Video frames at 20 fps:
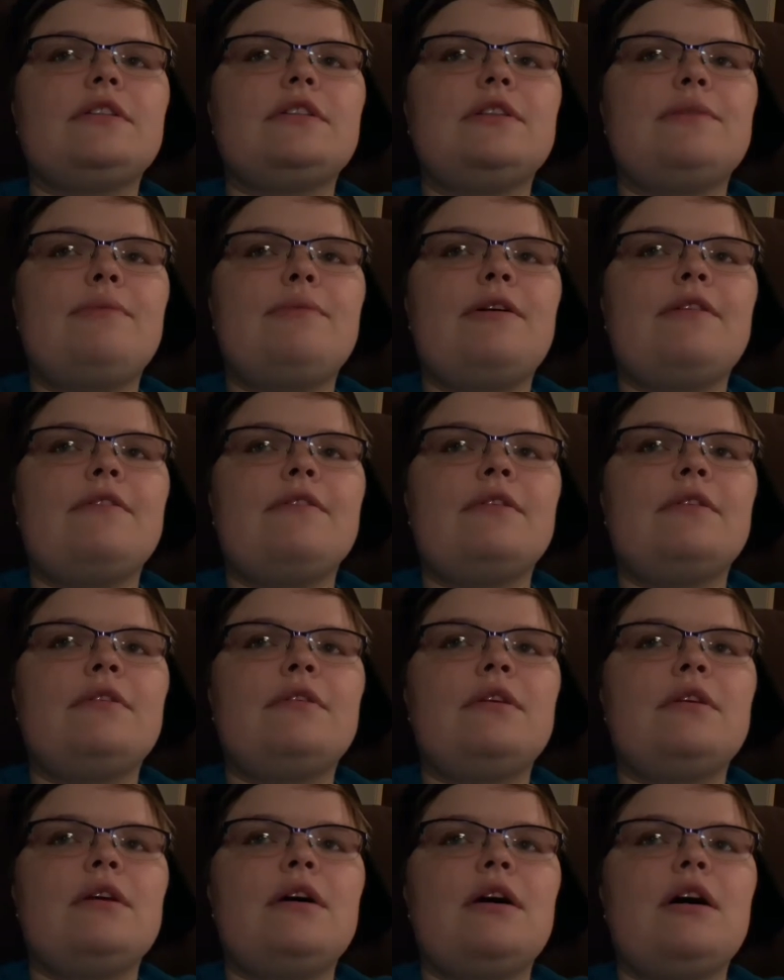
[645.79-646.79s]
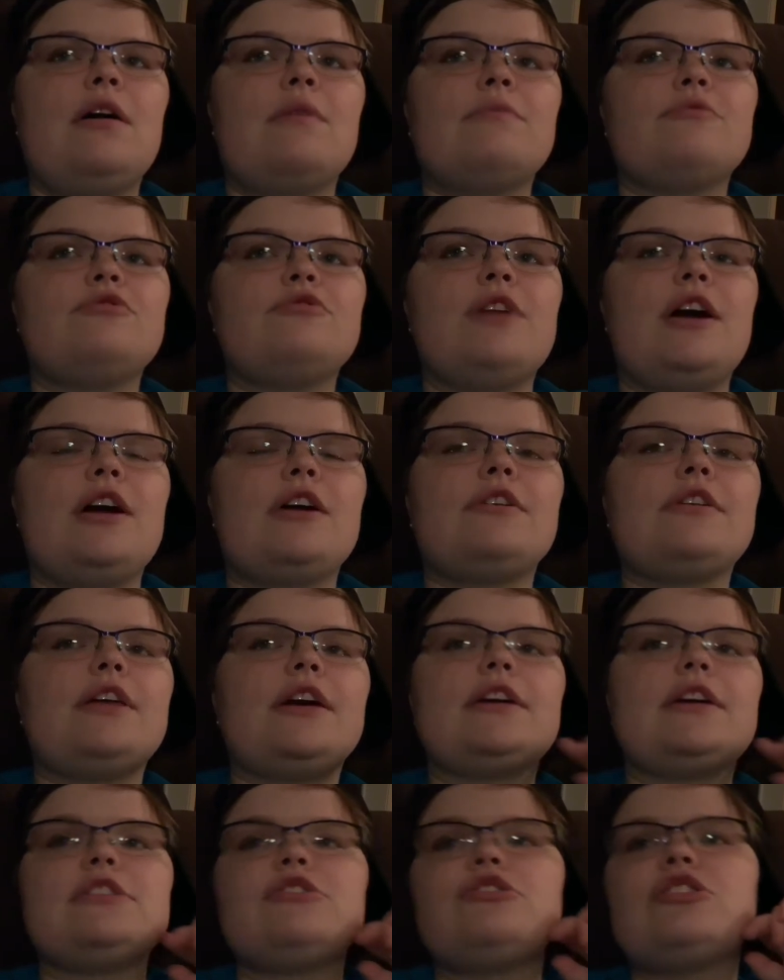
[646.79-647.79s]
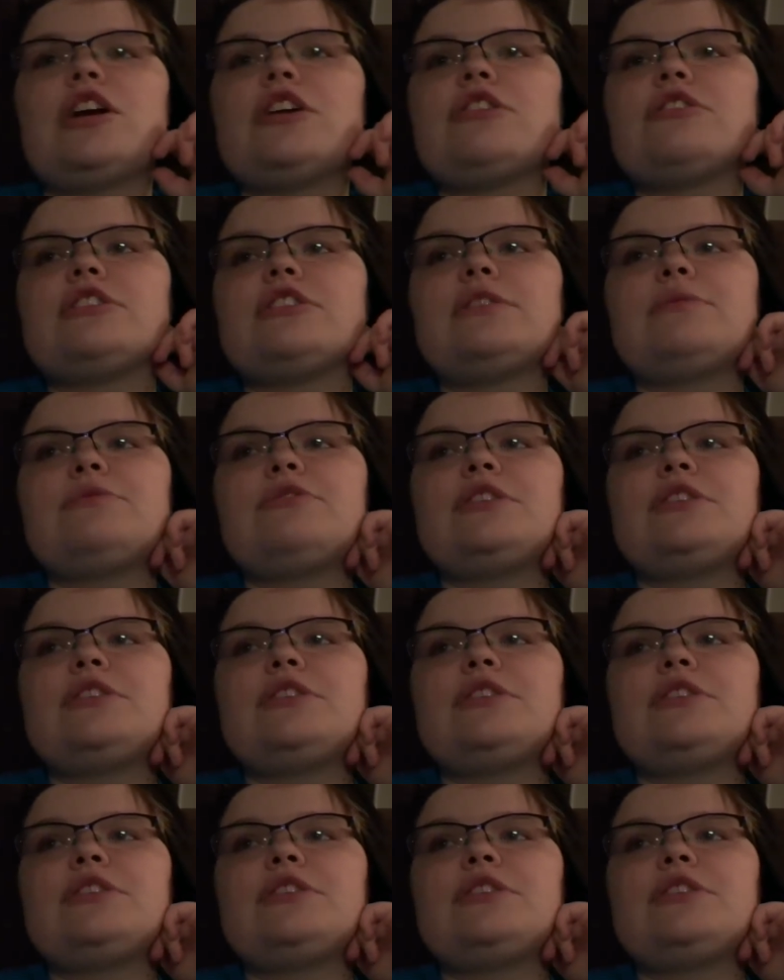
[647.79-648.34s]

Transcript: clip-on tracker that can track her sleep.